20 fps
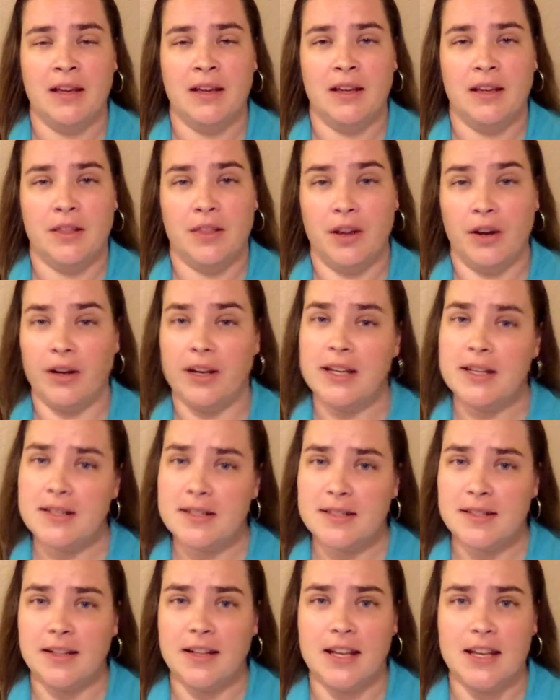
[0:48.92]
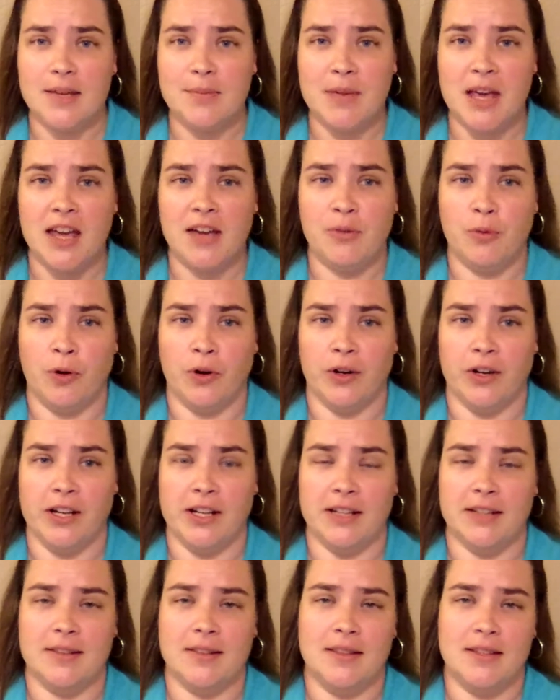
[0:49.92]
There is an MA
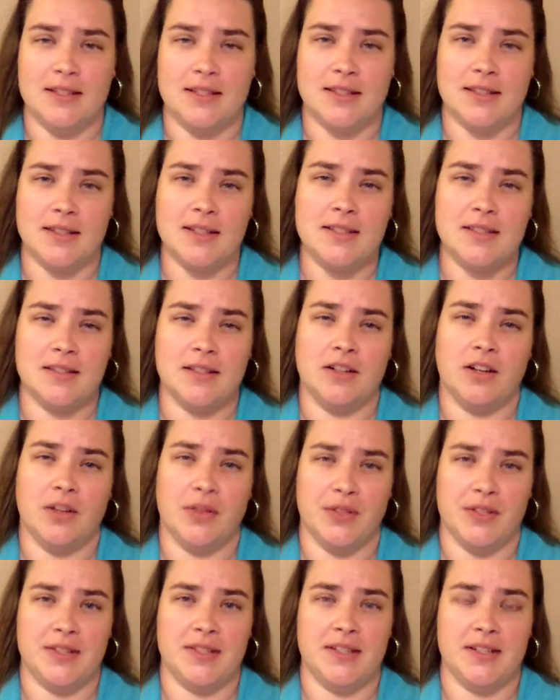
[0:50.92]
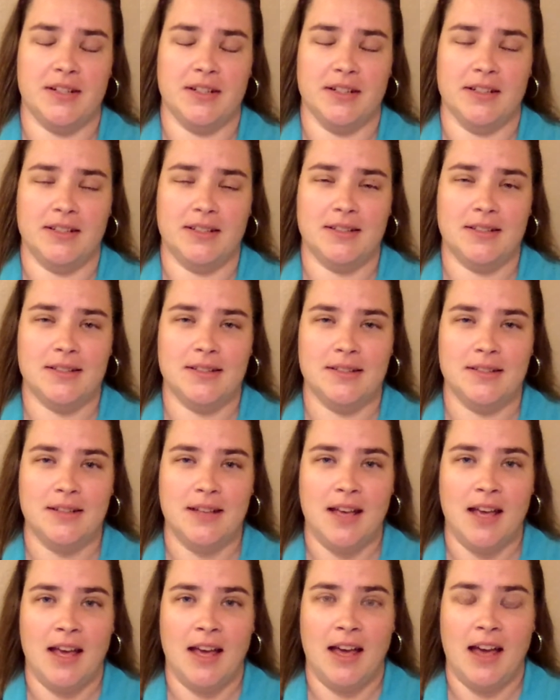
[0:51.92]
warning that's listed on the series.
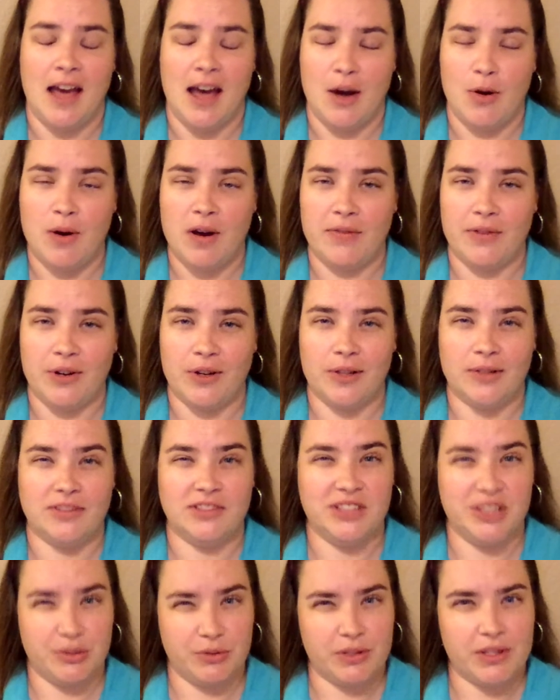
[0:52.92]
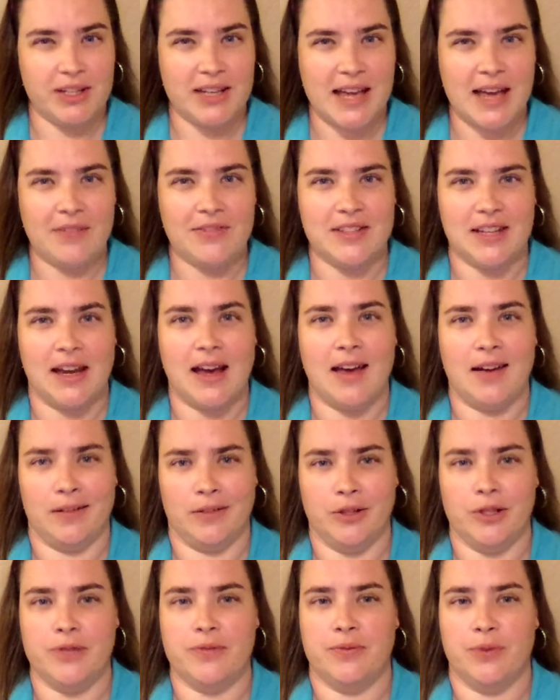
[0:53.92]
However, you really have to kind of
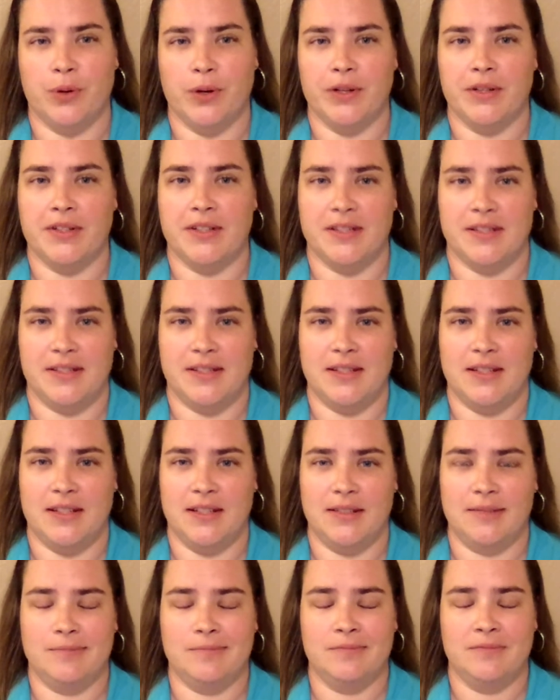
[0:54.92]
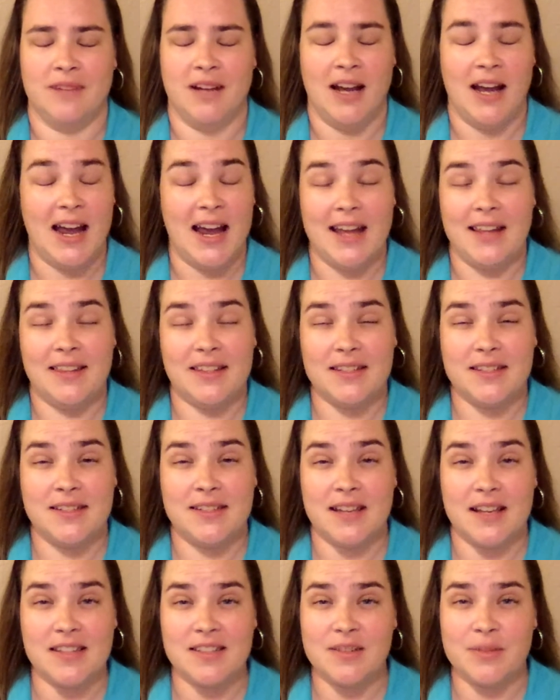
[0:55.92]
look for it to see it. And this
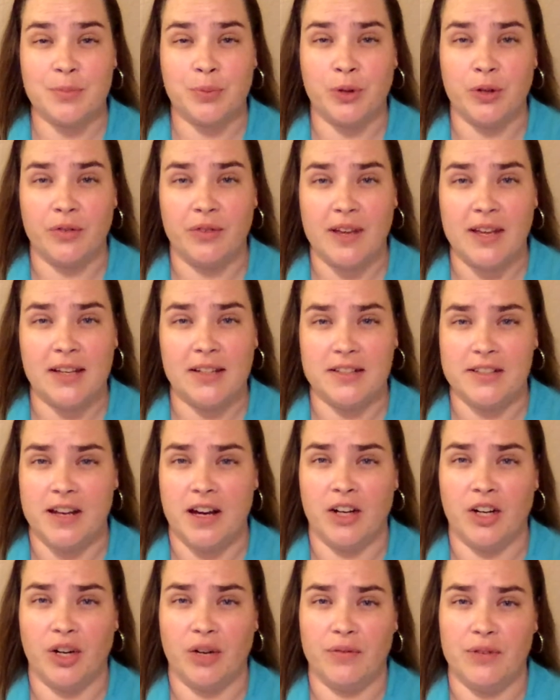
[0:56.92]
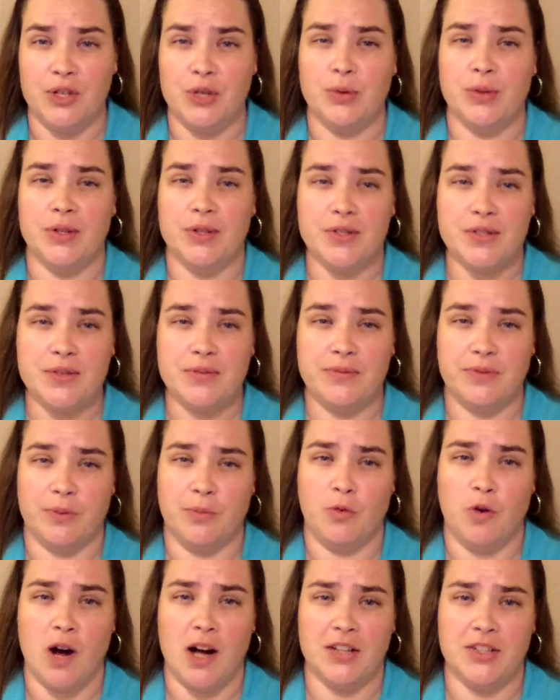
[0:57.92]
doesn't prevent younger viewers from
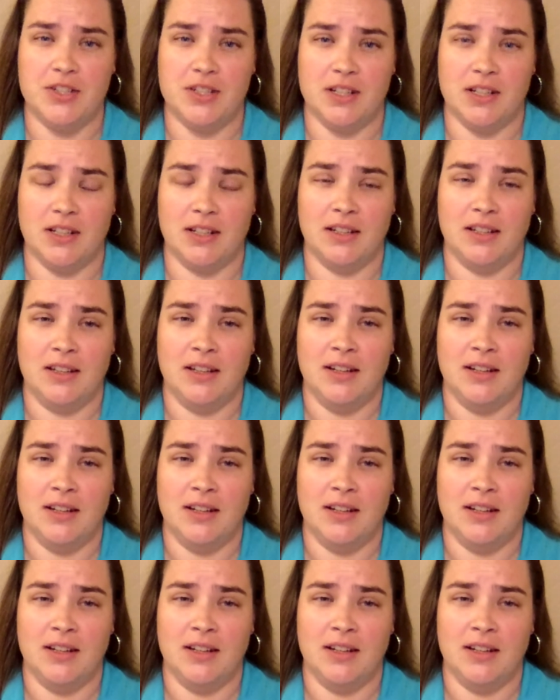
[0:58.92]
watching.